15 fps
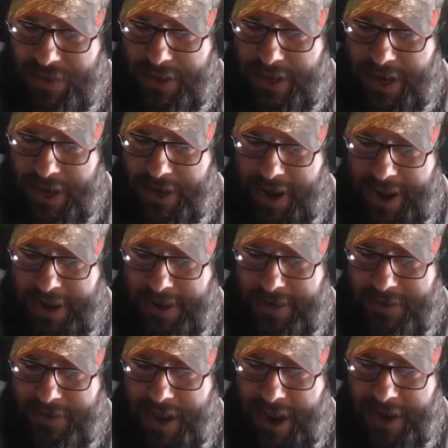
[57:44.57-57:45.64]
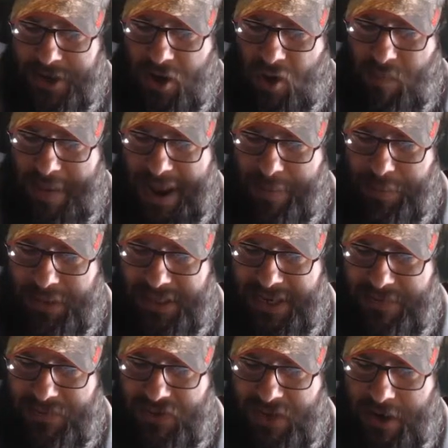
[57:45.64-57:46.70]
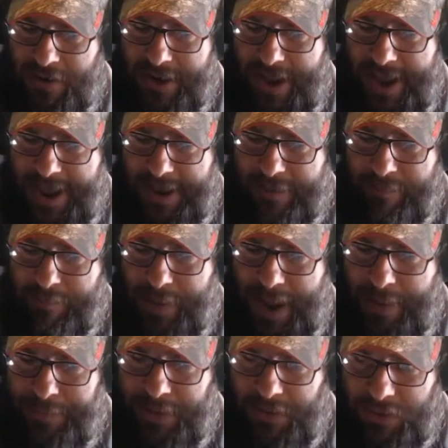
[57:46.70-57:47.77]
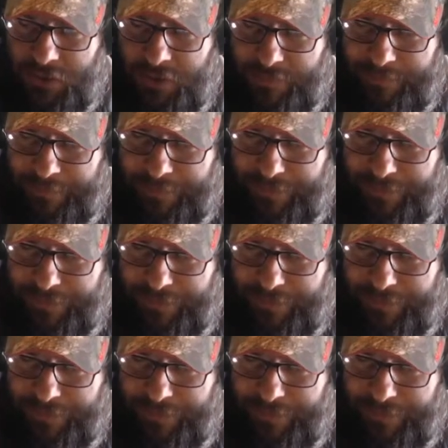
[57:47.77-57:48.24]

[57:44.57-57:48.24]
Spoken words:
and I know my beliefs are not popular.